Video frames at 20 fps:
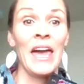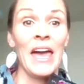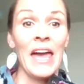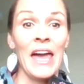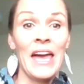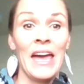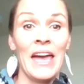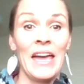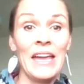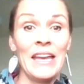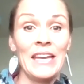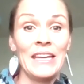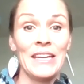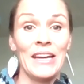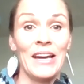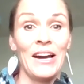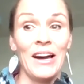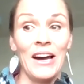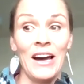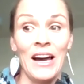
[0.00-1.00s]
And
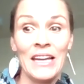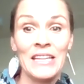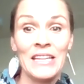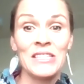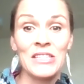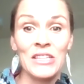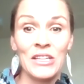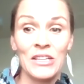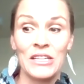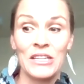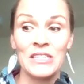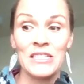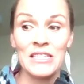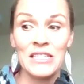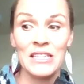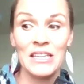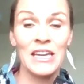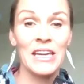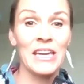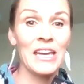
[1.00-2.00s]
I
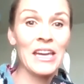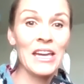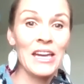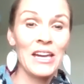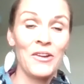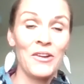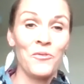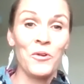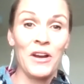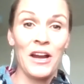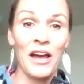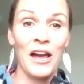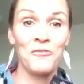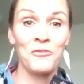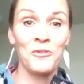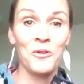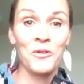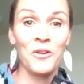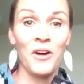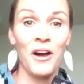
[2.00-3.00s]
seriously, when I
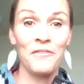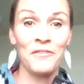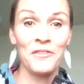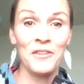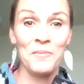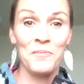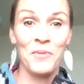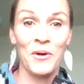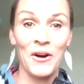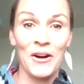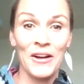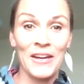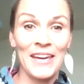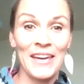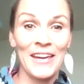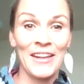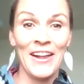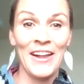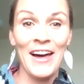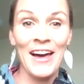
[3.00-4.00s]
rode off of the
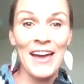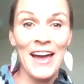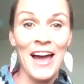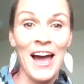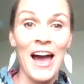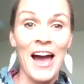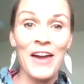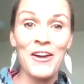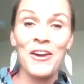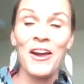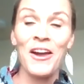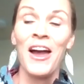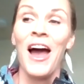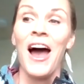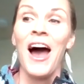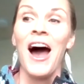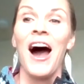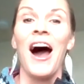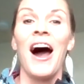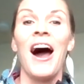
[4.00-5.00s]
parking lot,
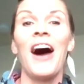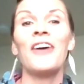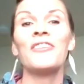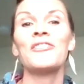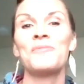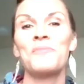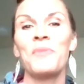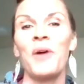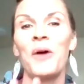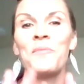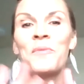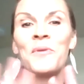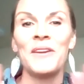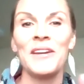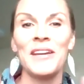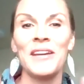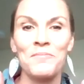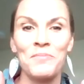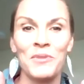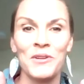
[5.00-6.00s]
I'll put
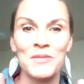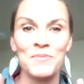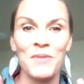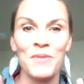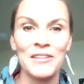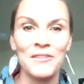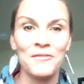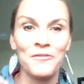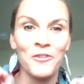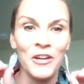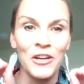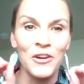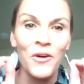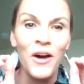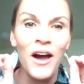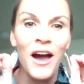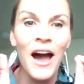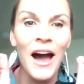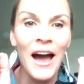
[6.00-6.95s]
it in perspective for you.